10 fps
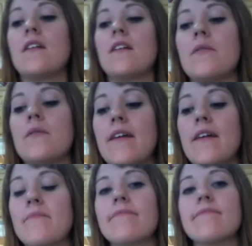Okay,
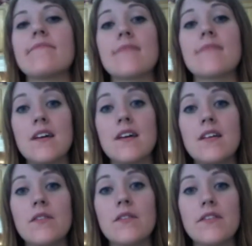
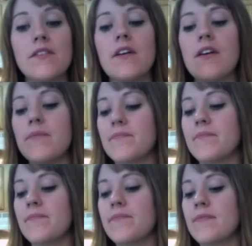so there's the salt.
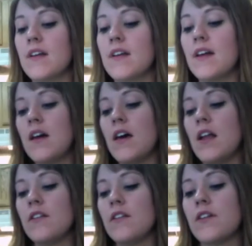
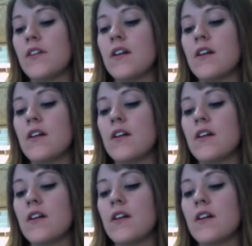I'll just kind of...